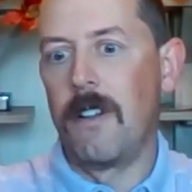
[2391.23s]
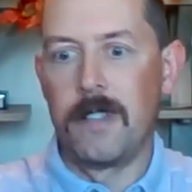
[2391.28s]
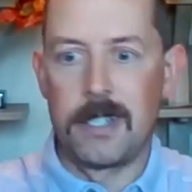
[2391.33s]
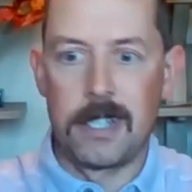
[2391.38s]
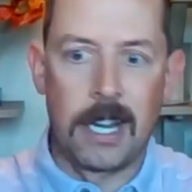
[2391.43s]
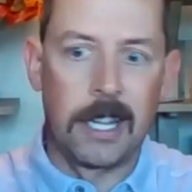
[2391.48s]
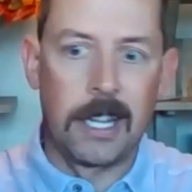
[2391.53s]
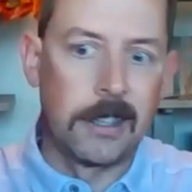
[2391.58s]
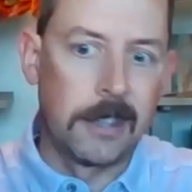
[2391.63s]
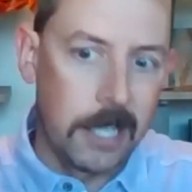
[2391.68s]
It's
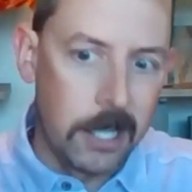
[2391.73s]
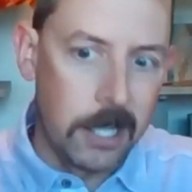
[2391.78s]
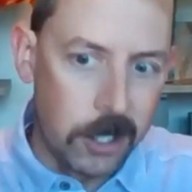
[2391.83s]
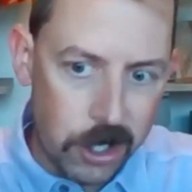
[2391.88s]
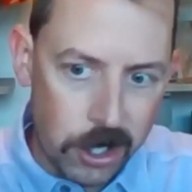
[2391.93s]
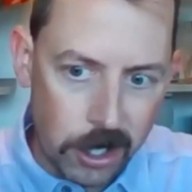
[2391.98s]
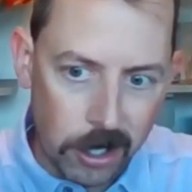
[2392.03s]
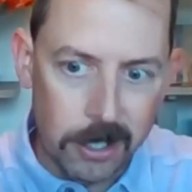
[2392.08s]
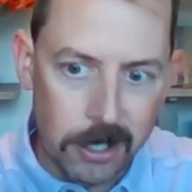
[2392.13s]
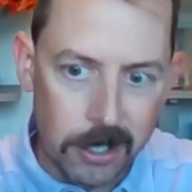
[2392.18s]
not the
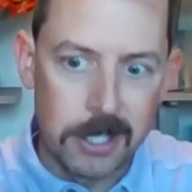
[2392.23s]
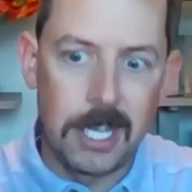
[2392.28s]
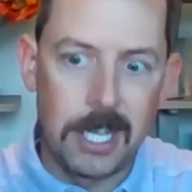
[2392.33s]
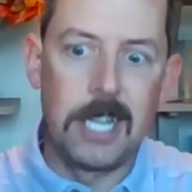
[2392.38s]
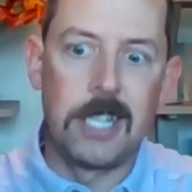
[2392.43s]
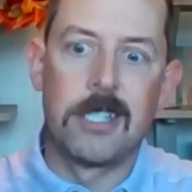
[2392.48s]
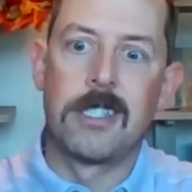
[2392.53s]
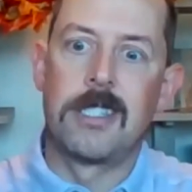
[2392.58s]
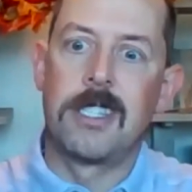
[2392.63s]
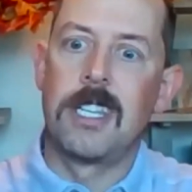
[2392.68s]
insurance
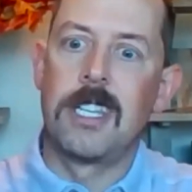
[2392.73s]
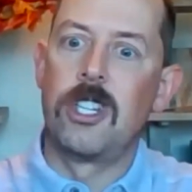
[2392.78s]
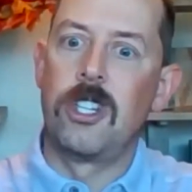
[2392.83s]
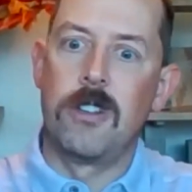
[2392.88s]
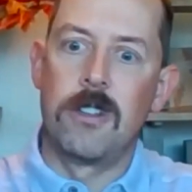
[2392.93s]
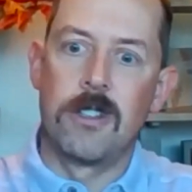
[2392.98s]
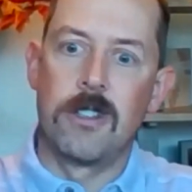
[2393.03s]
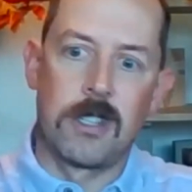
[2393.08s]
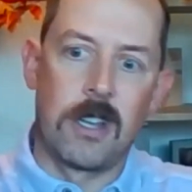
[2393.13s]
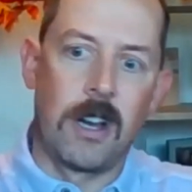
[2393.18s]
agent's
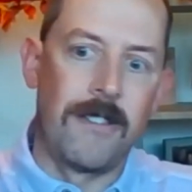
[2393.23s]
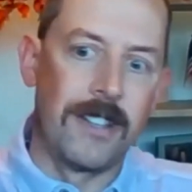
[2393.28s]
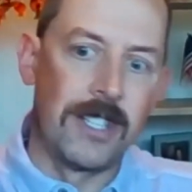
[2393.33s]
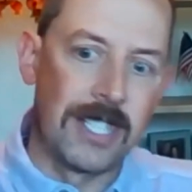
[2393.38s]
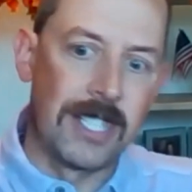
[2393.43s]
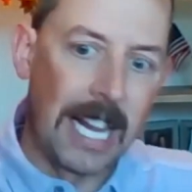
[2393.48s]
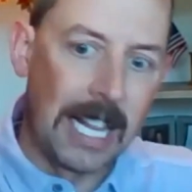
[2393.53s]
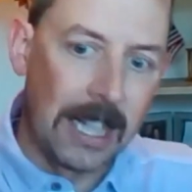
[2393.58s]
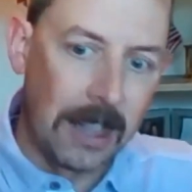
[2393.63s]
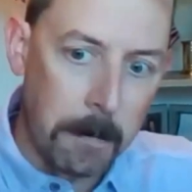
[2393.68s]
issue to solve.
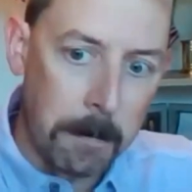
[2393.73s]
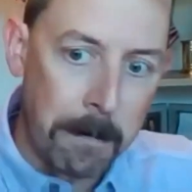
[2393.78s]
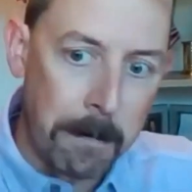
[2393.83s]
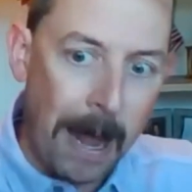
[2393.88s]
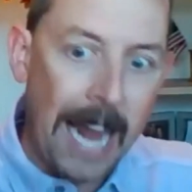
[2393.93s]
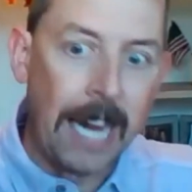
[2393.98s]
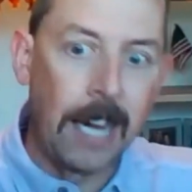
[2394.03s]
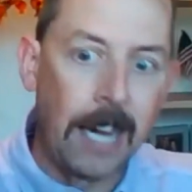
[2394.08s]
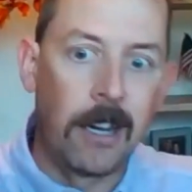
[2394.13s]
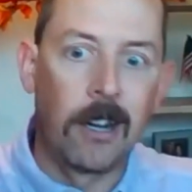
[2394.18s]
It's not the
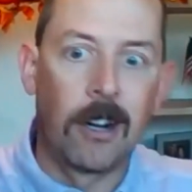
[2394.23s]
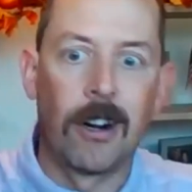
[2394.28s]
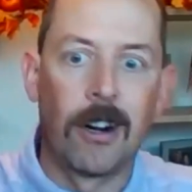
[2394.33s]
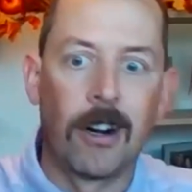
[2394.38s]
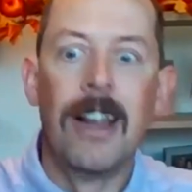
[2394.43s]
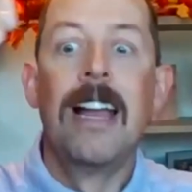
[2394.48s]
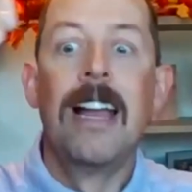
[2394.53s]
banker.